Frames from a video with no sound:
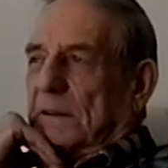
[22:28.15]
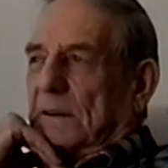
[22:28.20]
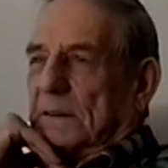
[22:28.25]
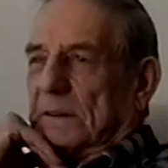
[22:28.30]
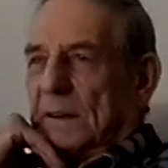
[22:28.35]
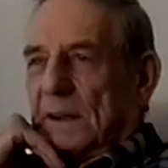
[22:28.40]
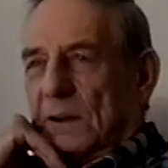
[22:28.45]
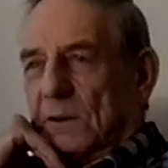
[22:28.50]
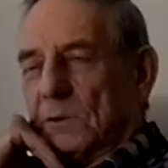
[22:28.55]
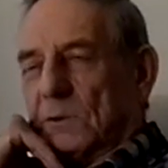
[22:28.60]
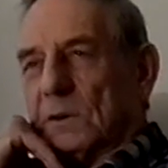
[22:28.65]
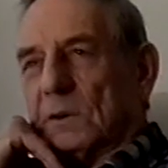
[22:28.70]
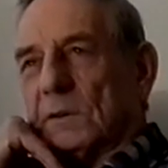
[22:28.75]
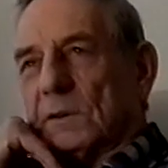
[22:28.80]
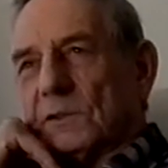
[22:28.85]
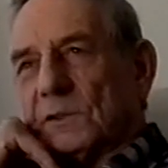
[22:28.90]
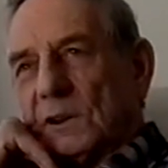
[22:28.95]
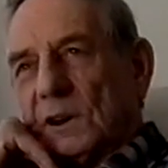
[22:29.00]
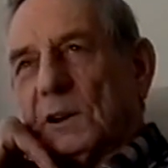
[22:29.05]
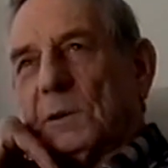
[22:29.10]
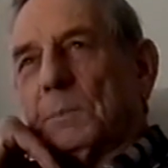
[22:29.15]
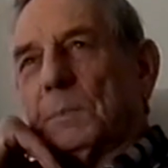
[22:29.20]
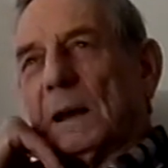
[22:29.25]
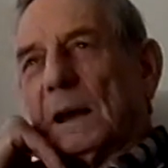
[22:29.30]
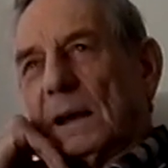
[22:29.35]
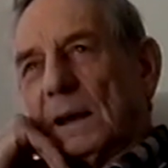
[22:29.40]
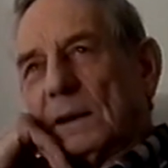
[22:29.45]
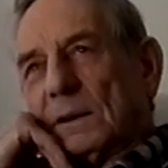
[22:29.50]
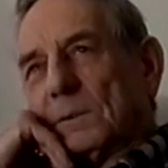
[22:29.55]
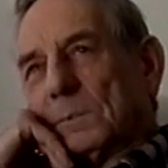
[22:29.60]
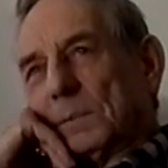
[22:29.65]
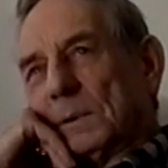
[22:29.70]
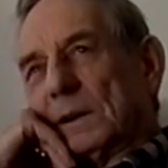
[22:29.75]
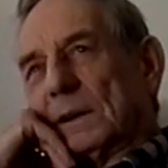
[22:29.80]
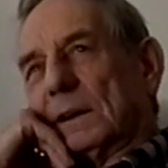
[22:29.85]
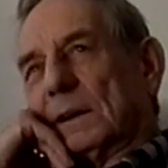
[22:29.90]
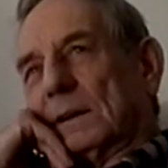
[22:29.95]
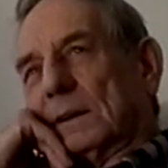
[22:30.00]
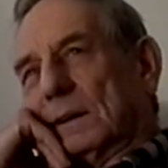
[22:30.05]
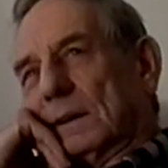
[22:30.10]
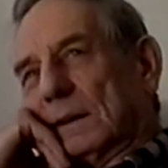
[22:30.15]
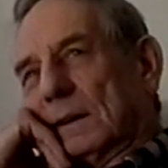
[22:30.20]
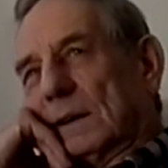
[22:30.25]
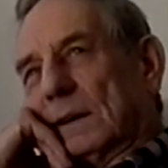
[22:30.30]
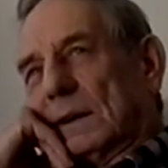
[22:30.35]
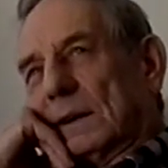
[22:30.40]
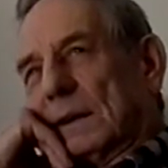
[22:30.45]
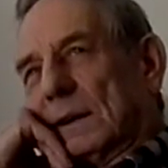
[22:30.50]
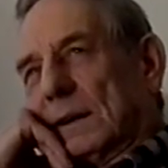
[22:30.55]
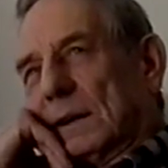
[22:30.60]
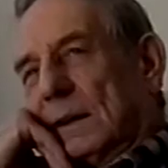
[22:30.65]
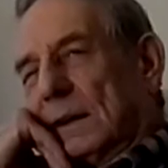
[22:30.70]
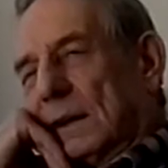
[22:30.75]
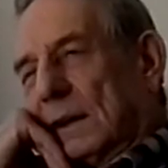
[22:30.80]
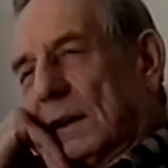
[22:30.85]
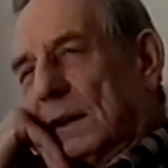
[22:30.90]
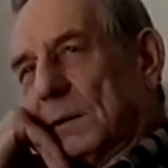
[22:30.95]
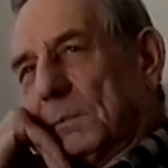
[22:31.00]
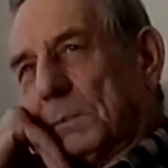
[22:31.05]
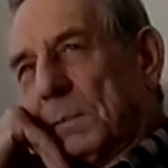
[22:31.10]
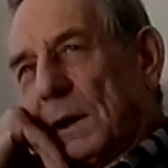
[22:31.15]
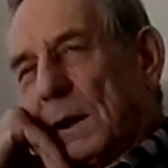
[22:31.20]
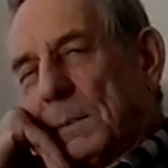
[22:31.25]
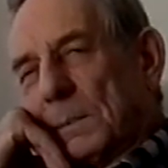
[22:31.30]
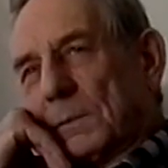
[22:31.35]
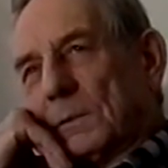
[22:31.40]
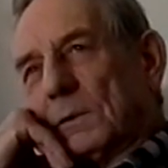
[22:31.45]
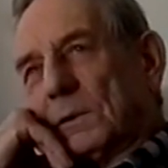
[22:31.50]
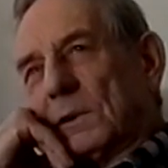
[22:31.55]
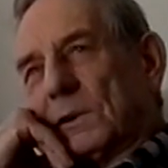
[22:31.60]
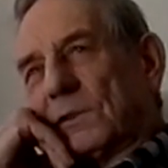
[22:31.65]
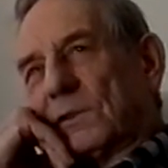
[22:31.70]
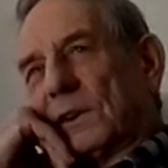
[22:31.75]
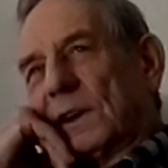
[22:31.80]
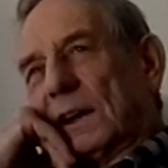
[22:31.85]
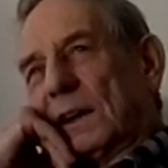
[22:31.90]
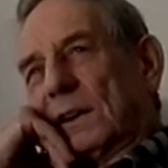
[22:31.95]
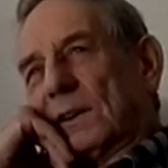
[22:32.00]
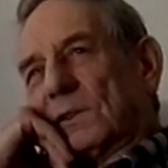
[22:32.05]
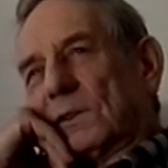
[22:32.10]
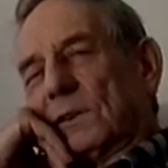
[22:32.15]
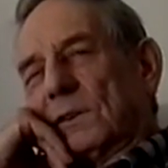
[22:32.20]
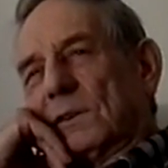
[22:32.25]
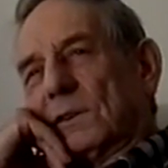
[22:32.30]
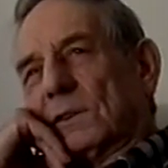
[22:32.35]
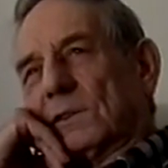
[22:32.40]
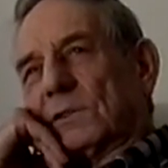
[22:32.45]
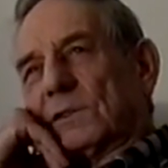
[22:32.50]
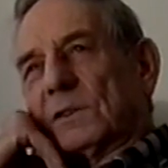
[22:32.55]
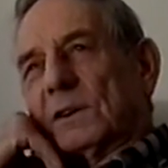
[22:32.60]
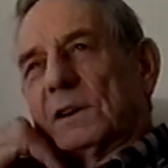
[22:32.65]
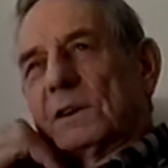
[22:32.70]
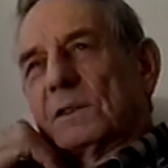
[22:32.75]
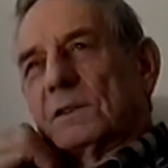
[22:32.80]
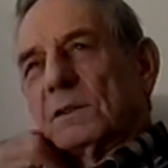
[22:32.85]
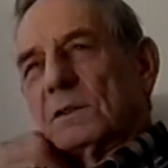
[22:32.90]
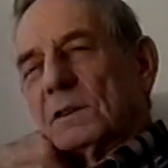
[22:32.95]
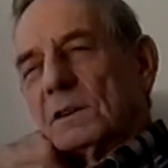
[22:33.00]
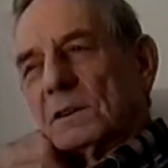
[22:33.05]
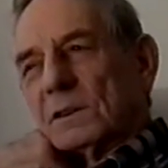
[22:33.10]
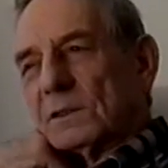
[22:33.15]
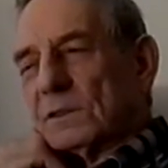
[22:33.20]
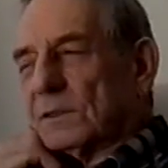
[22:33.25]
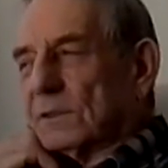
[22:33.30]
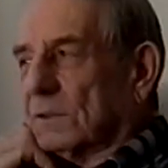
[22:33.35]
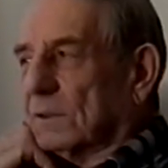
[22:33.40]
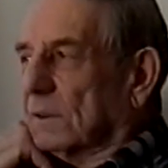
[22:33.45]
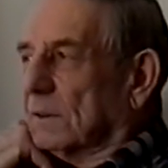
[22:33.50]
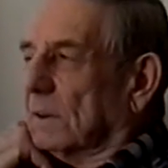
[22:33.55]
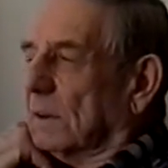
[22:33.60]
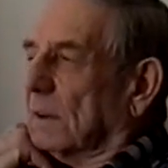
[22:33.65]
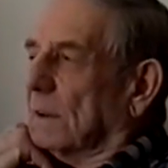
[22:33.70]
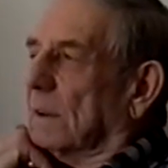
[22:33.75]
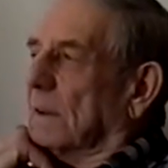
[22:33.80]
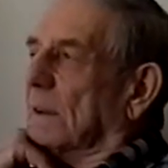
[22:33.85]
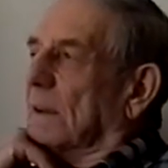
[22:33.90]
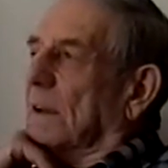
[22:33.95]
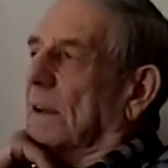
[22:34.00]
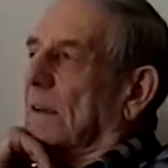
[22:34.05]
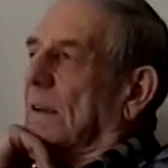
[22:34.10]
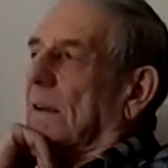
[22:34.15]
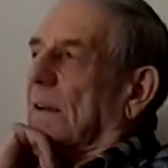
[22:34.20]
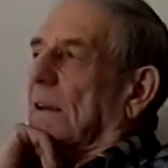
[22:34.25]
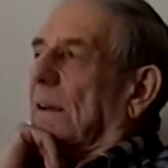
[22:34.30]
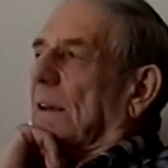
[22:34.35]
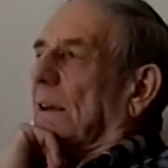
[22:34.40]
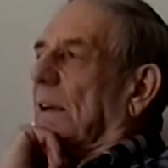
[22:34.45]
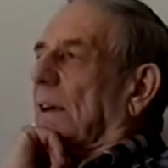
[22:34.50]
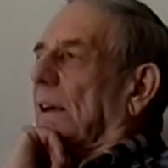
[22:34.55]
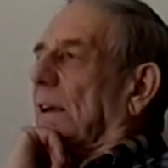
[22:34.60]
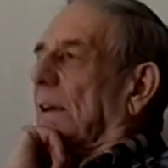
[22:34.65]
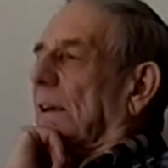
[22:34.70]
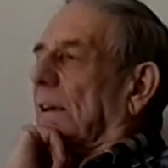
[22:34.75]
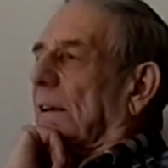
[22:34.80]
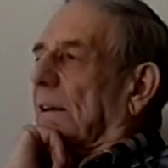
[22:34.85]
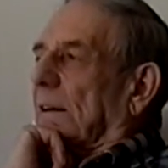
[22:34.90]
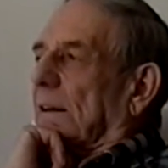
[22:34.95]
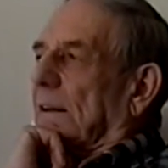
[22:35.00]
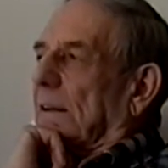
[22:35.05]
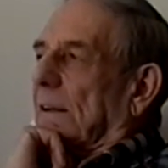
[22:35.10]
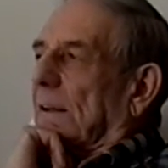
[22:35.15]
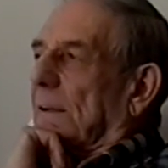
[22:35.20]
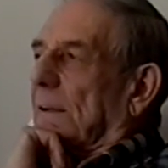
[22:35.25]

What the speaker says: town city band played, and popcorn stands on the street corners. And